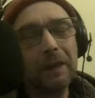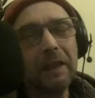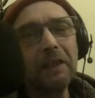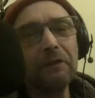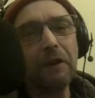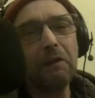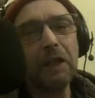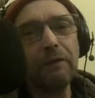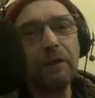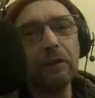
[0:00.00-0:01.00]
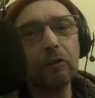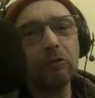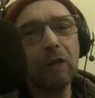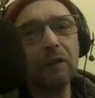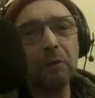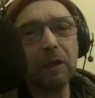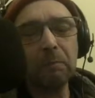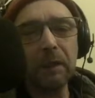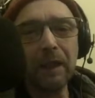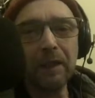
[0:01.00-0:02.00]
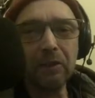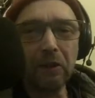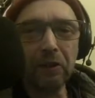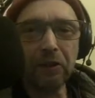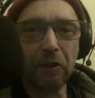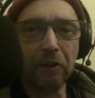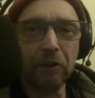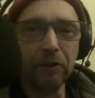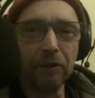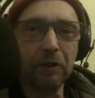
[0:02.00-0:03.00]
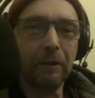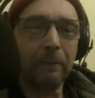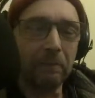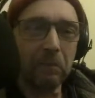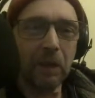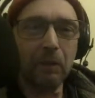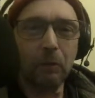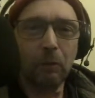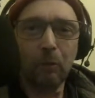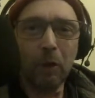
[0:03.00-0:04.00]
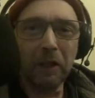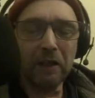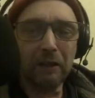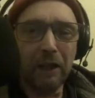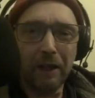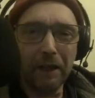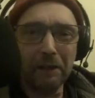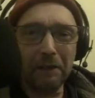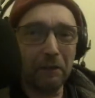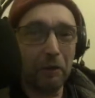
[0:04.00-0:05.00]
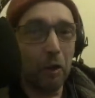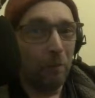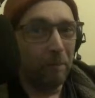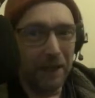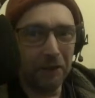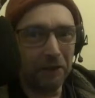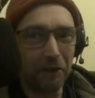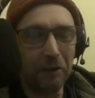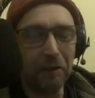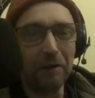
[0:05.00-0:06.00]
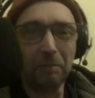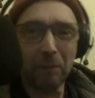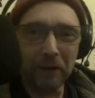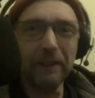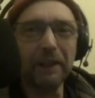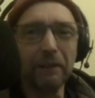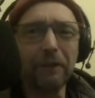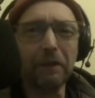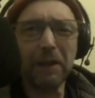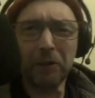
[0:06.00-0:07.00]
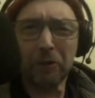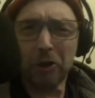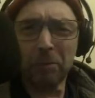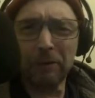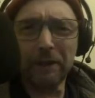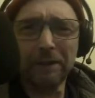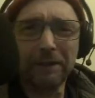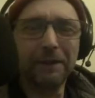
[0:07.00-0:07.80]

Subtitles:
It is very difficult trying to explain to the Southerners what it's like not being a Southerner, but they did a very good job of it.